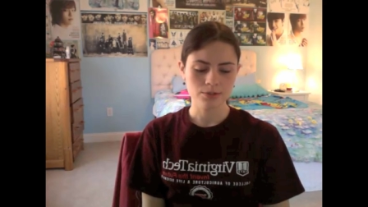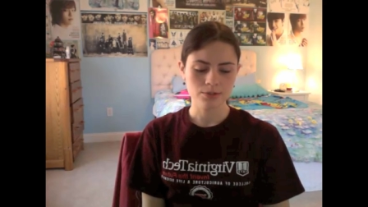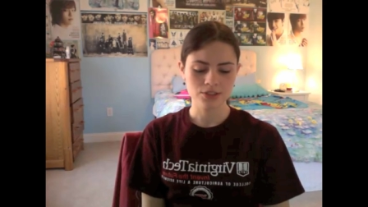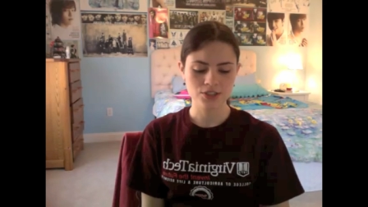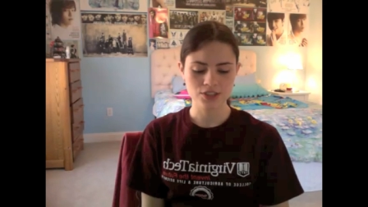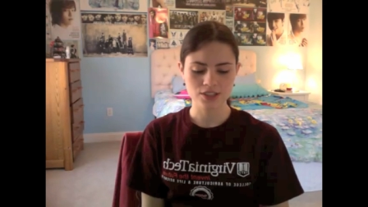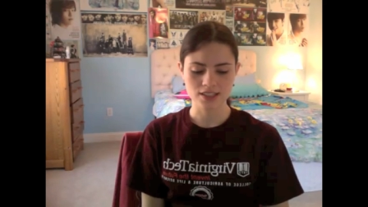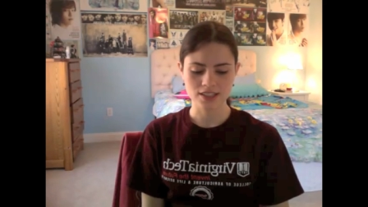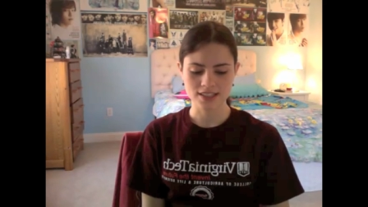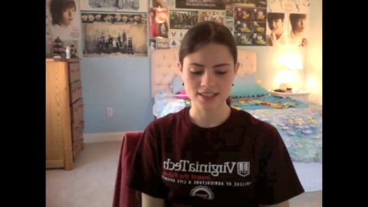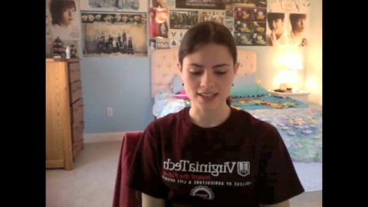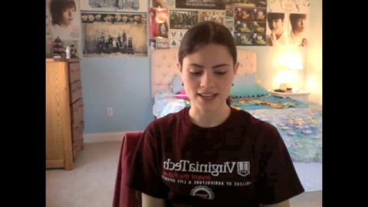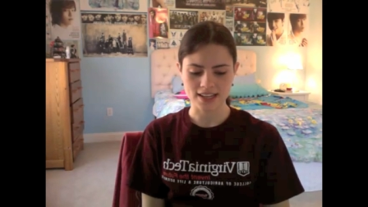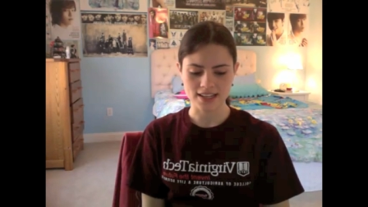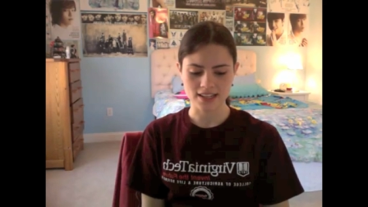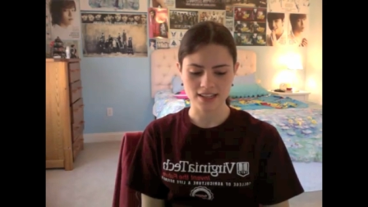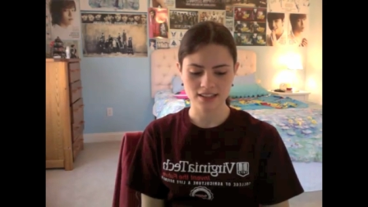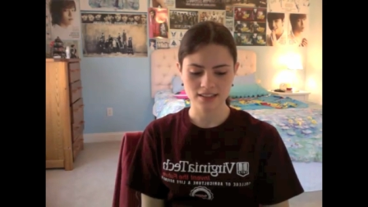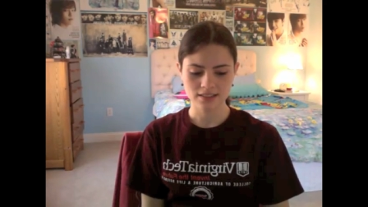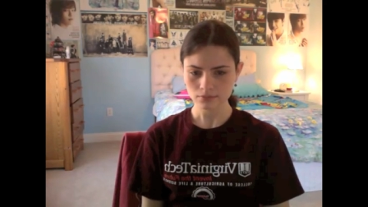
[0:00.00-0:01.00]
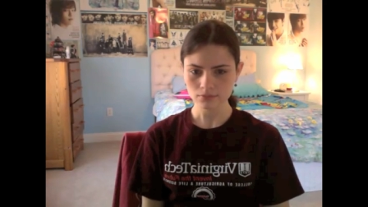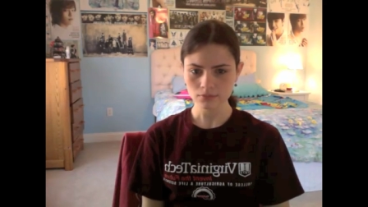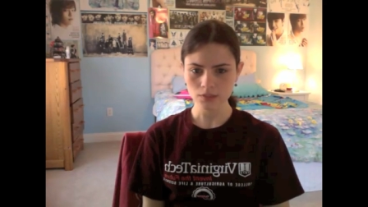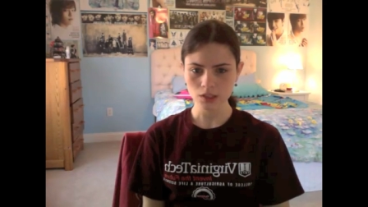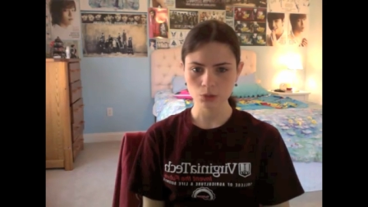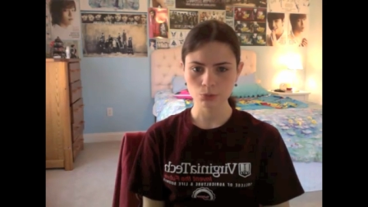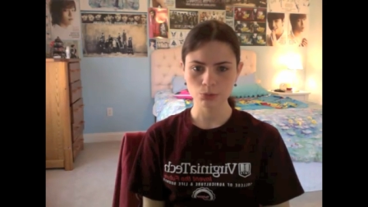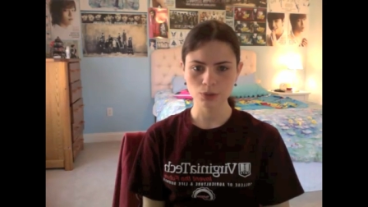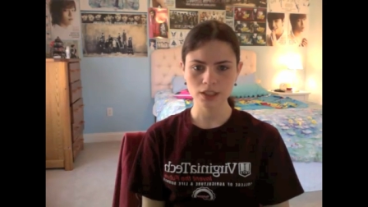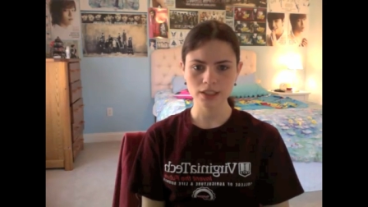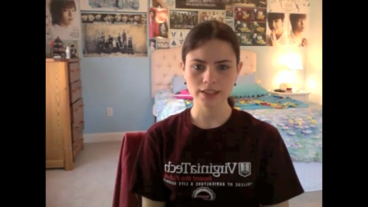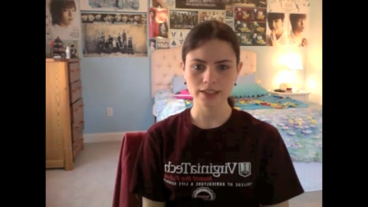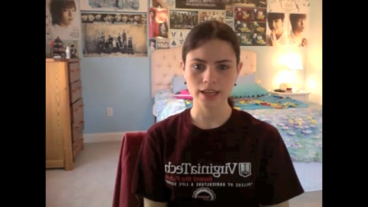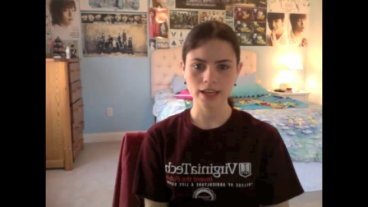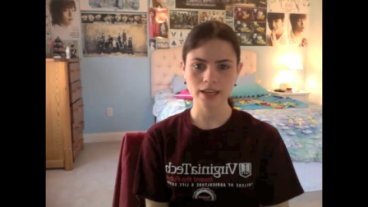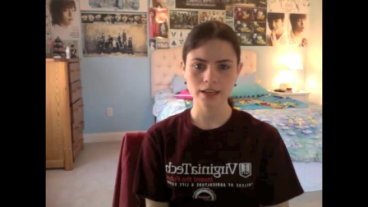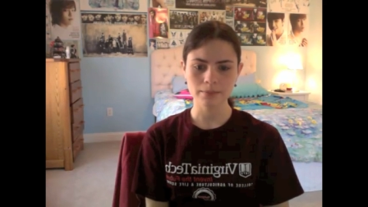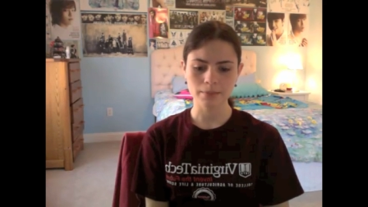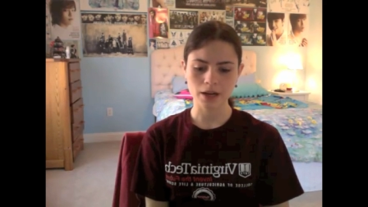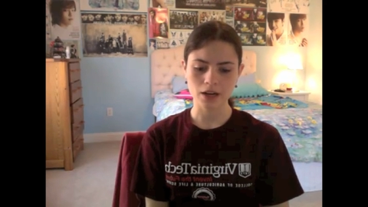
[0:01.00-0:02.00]
which is exciting. When it
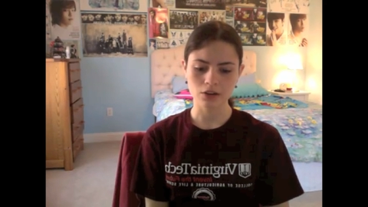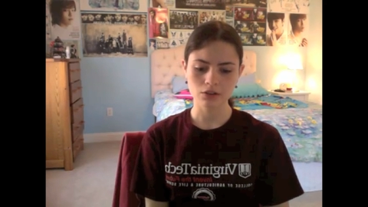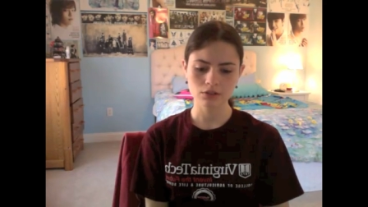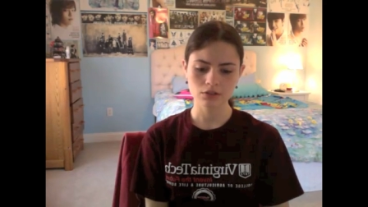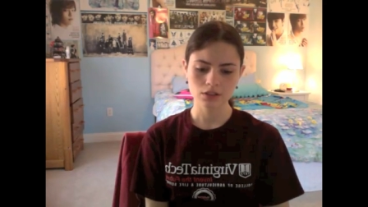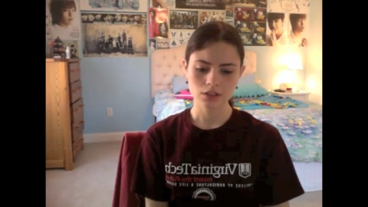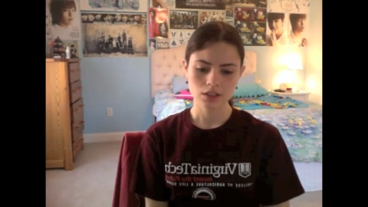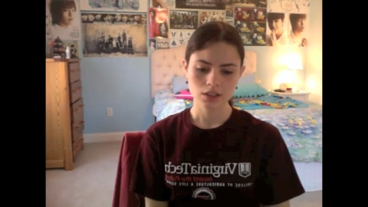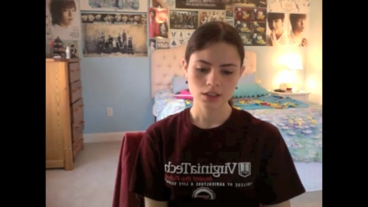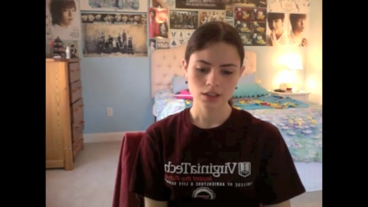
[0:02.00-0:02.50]
came out,